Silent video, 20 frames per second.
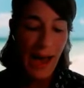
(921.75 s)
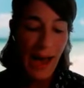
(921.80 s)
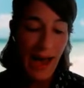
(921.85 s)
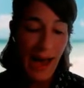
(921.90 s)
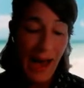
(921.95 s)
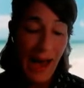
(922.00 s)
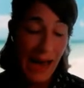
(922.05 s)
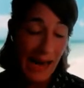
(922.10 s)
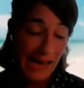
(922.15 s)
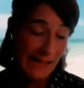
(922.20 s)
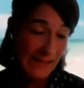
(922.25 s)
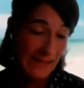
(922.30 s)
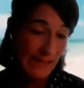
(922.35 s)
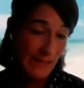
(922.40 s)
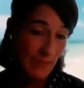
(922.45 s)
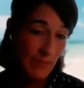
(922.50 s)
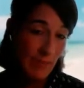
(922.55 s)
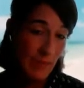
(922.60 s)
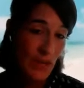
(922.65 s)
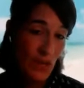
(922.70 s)
us,
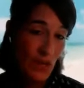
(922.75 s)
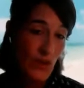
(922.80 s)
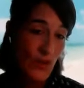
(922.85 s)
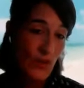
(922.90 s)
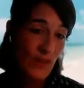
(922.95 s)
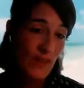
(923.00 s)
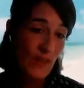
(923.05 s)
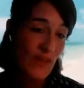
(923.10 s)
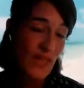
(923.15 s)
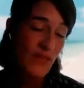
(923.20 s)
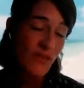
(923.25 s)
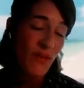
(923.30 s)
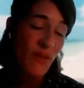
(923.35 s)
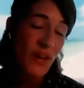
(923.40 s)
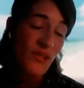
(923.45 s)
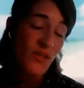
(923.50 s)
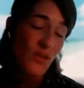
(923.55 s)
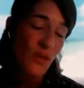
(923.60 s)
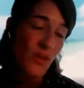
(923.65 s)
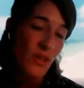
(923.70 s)
by using these
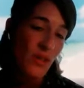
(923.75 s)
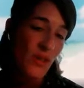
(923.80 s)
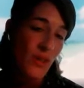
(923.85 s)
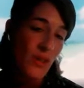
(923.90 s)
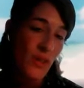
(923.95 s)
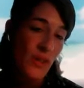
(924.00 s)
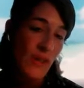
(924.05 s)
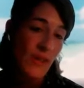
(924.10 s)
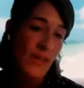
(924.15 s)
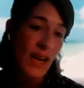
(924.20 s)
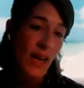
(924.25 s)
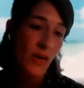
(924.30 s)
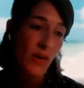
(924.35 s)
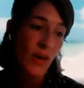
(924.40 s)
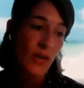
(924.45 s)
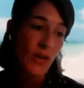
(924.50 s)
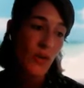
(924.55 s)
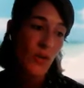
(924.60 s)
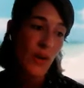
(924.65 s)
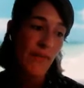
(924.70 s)
forestry resources, are
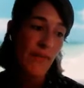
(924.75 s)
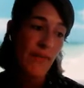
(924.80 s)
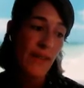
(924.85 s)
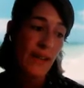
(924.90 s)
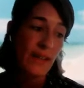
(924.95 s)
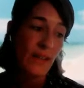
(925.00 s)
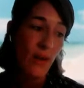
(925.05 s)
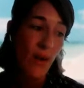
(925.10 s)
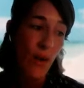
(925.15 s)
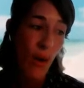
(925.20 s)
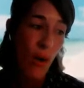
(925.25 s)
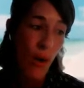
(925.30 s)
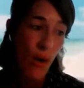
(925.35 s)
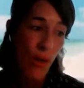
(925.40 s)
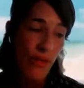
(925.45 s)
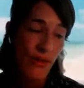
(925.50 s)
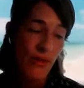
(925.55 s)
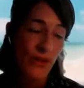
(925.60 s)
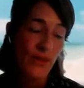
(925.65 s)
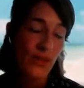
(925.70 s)
going to affect
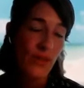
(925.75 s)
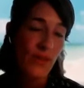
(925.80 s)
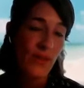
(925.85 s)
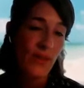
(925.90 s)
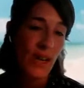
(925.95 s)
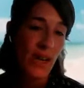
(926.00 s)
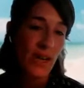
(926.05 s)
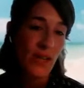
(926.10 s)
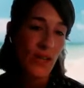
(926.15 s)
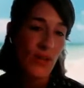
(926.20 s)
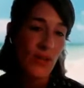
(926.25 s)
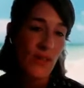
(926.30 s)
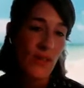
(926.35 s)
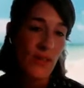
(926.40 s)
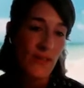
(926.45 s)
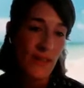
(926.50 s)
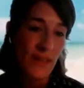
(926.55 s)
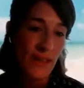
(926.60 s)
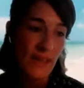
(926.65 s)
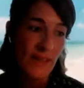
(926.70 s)
others that are
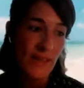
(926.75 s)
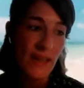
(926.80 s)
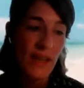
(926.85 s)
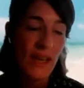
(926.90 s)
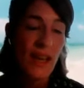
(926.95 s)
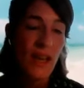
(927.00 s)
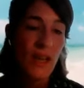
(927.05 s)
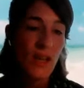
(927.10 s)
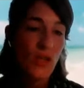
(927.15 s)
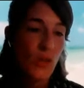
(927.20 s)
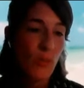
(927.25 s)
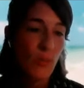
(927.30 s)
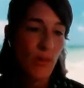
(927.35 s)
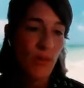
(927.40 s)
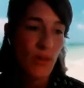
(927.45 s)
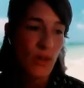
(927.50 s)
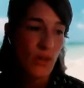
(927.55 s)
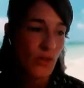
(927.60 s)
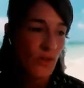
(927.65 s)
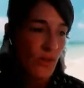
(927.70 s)
using these to
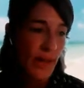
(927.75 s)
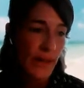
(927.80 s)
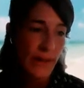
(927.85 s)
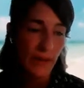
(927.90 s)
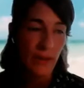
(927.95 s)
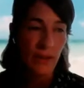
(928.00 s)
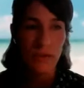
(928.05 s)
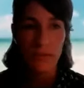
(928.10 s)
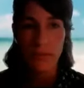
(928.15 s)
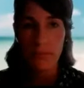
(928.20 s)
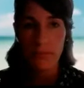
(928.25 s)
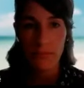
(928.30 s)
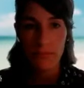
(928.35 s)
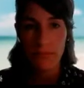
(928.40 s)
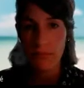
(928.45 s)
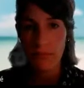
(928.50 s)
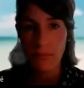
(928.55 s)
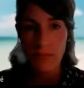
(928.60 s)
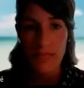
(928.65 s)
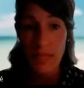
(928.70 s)
produce, I don't know,
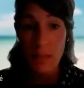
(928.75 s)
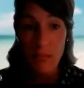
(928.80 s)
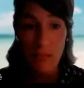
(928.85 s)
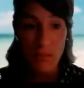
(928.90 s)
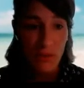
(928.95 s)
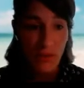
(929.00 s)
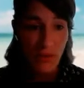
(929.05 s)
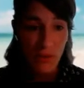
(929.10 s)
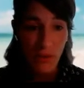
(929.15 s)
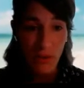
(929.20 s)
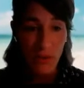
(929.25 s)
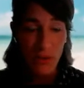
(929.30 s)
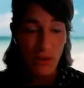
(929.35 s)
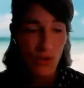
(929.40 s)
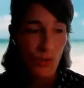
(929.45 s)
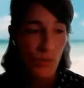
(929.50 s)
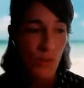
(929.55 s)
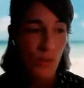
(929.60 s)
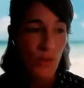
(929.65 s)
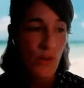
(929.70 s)
timber or
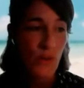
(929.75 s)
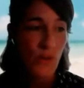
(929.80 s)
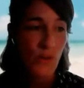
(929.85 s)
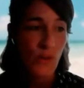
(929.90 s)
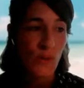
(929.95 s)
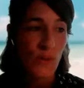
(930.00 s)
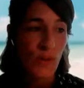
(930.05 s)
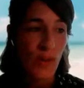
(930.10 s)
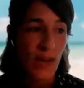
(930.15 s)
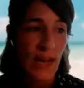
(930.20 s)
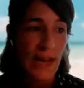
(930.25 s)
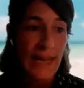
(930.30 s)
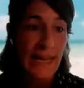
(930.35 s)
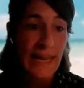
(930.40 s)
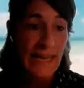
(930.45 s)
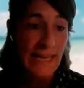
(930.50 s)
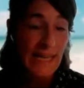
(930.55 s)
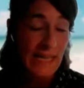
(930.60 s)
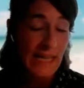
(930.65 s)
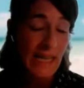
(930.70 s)
to produce
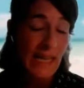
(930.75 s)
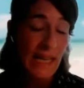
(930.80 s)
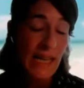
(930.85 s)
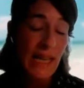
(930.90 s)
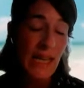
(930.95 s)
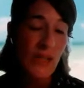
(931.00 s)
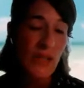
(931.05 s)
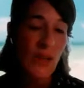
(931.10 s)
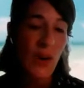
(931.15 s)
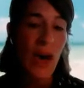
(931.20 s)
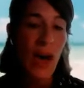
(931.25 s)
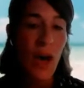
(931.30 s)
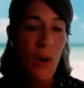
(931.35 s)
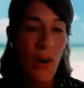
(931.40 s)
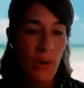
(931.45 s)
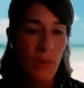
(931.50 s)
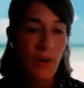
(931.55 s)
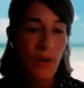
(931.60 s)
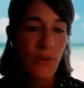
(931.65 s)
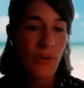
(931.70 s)
heat. So how
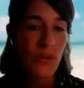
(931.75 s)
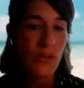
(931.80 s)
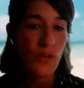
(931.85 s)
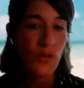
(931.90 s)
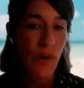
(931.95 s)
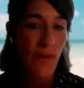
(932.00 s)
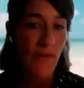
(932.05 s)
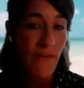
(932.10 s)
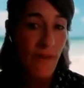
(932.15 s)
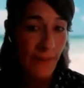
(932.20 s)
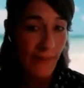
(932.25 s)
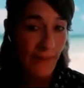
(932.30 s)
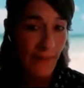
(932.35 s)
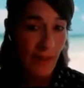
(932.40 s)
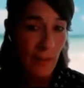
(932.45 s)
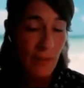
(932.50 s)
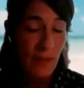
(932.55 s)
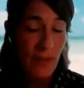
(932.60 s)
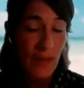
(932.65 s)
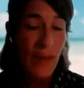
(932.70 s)
are we going to affect
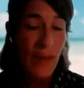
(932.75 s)
them?